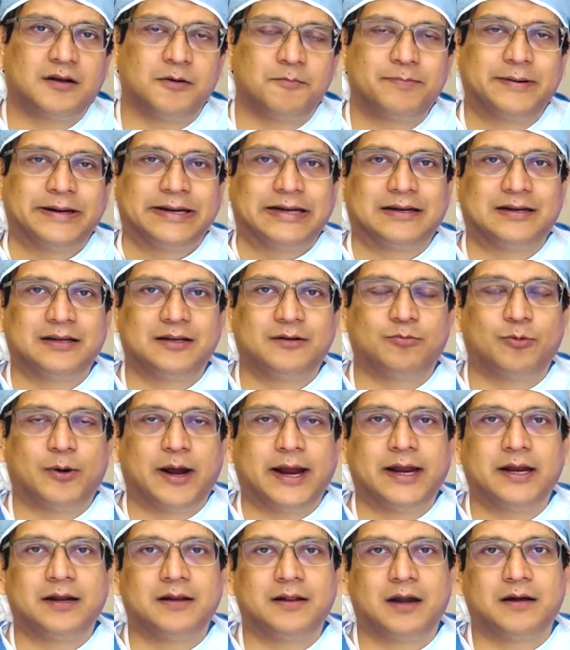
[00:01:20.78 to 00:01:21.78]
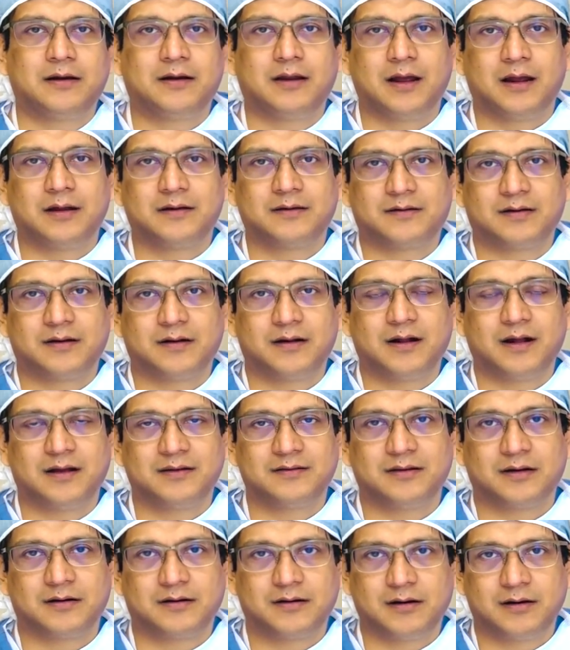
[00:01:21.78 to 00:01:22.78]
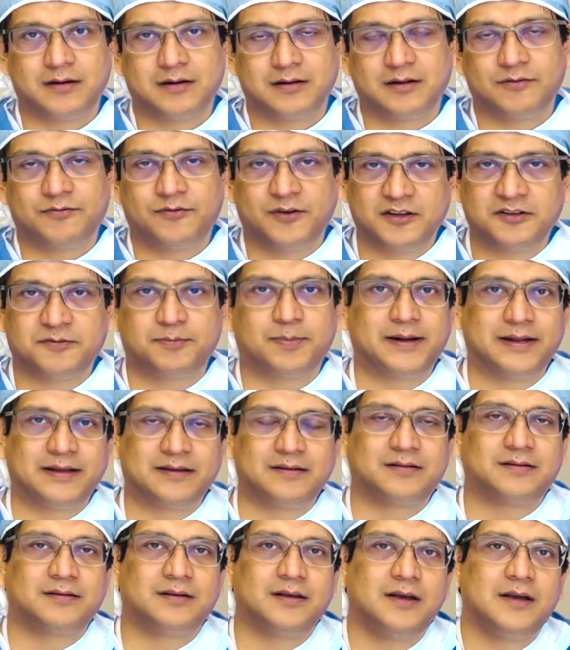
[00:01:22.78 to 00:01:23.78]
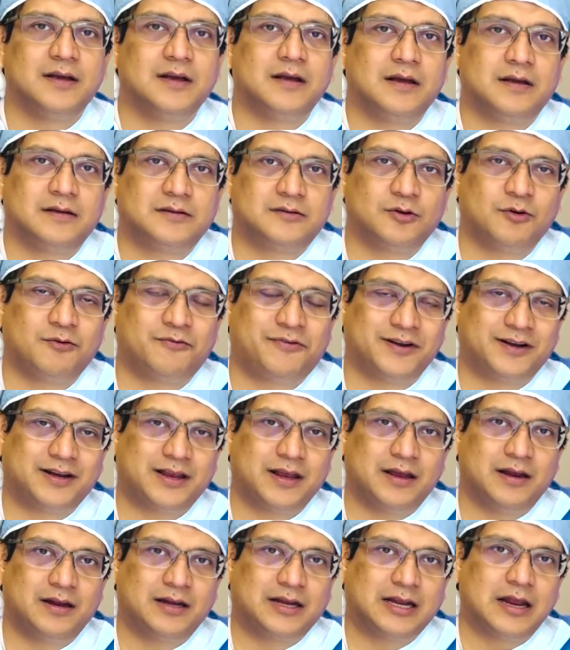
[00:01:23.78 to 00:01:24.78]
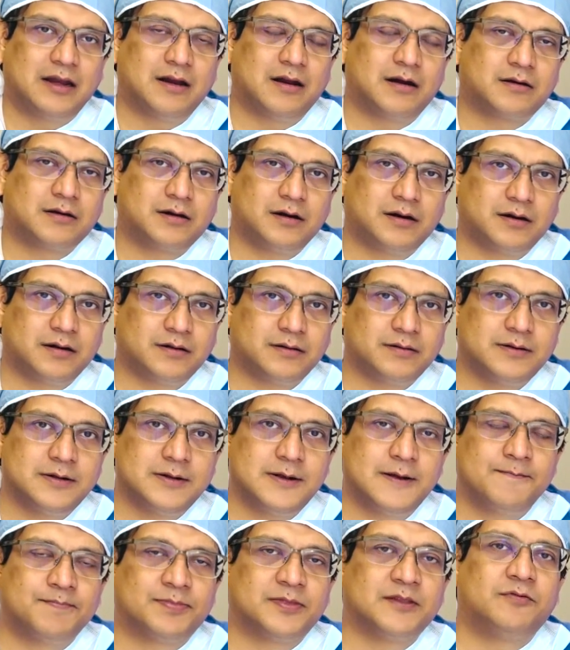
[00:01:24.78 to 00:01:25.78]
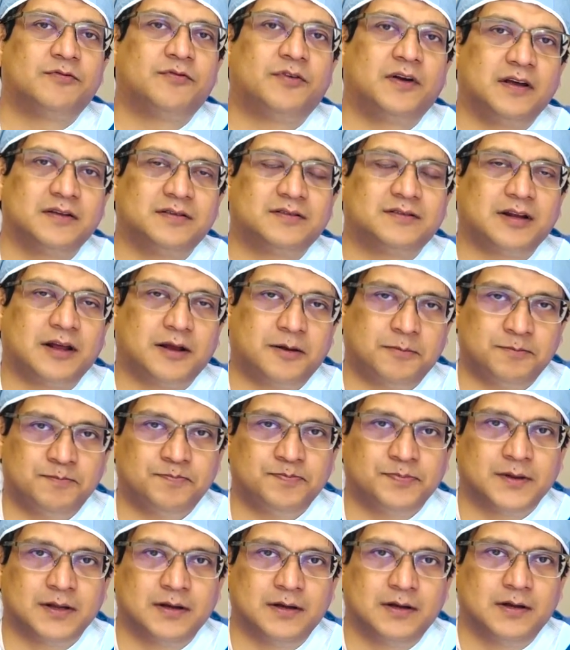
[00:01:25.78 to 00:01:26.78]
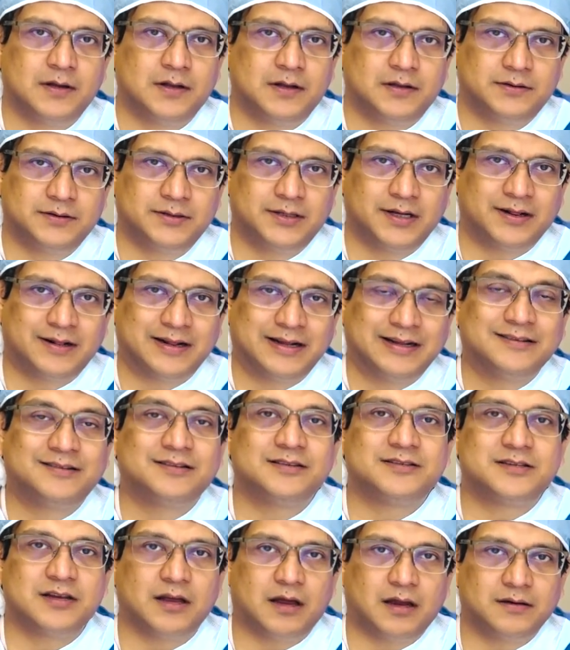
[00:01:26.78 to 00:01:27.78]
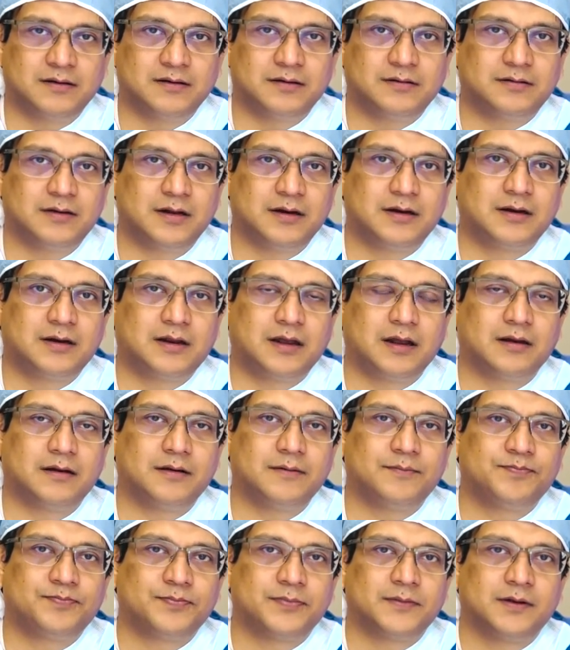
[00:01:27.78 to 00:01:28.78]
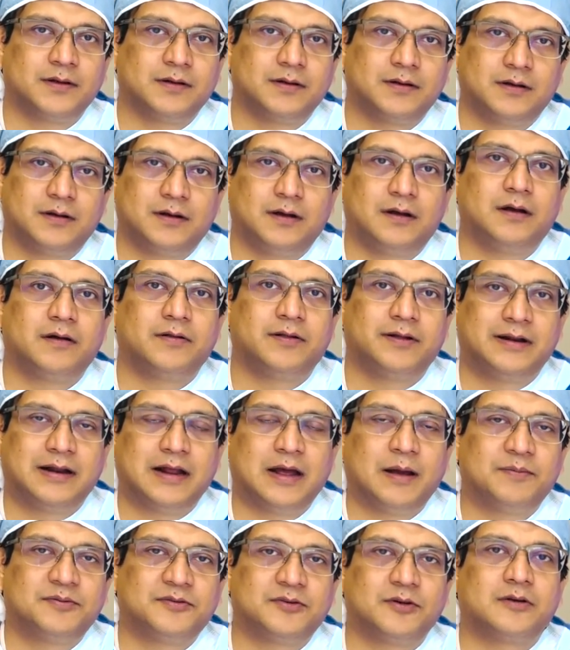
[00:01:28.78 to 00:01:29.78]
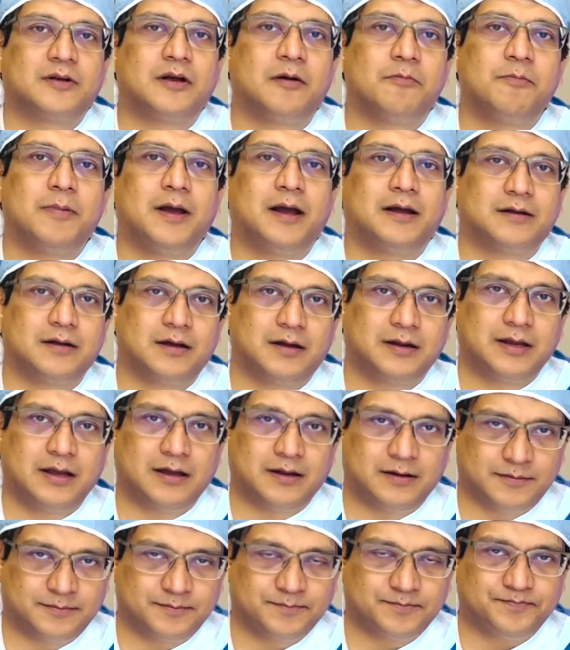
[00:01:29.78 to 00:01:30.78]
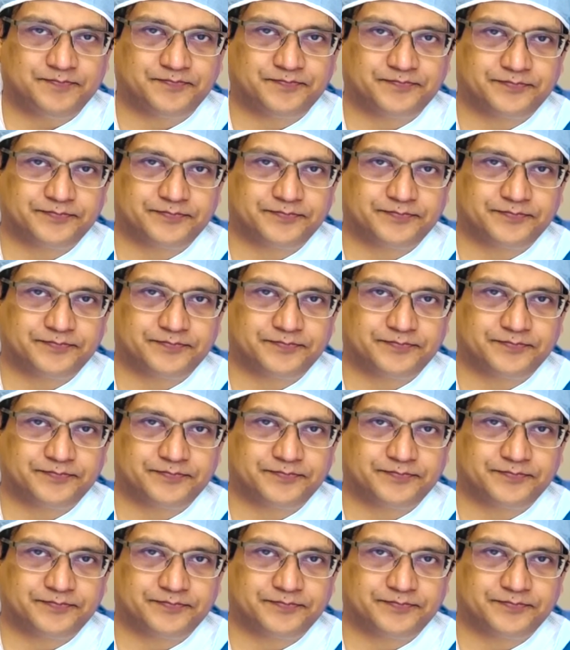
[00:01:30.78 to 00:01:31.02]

completely why that cancer has occurred in the first place. So if it can occur the first time, there is a chance that it can relapse or come back again.